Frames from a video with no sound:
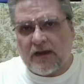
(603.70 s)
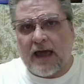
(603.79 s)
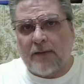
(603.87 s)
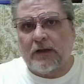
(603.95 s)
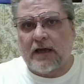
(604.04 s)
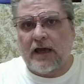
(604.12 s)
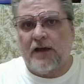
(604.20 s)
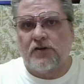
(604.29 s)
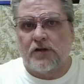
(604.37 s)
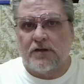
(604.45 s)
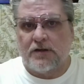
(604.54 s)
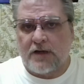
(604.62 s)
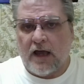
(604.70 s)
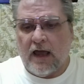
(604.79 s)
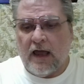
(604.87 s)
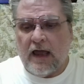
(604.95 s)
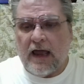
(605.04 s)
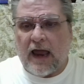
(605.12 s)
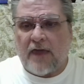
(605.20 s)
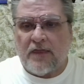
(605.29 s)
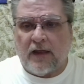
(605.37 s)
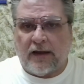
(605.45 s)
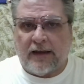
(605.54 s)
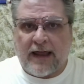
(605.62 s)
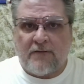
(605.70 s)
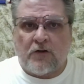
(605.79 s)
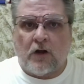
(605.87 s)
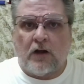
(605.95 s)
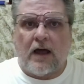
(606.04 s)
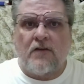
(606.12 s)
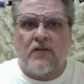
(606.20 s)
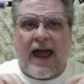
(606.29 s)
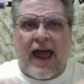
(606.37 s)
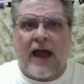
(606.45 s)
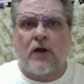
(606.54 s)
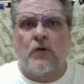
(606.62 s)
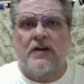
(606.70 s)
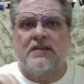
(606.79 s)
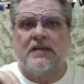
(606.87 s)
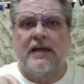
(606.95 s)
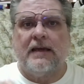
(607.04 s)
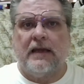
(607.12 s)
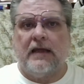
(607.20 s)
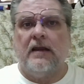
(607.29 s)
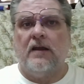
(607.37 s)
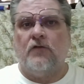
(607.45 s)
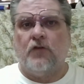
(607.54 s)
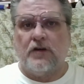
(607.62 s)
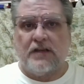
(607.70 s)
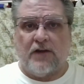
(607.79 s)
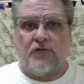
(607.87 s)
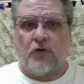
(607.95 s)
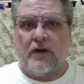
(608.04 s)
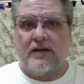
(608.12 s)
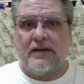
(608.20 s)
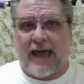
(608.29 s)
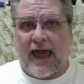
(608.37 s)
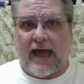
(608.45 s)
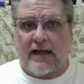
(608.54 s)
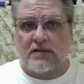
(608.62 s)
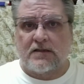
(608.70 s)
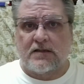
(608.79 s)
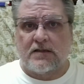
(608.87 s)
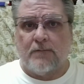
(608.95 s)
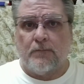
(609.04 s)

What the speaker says: applications and the level of accuracy needed for different tasks,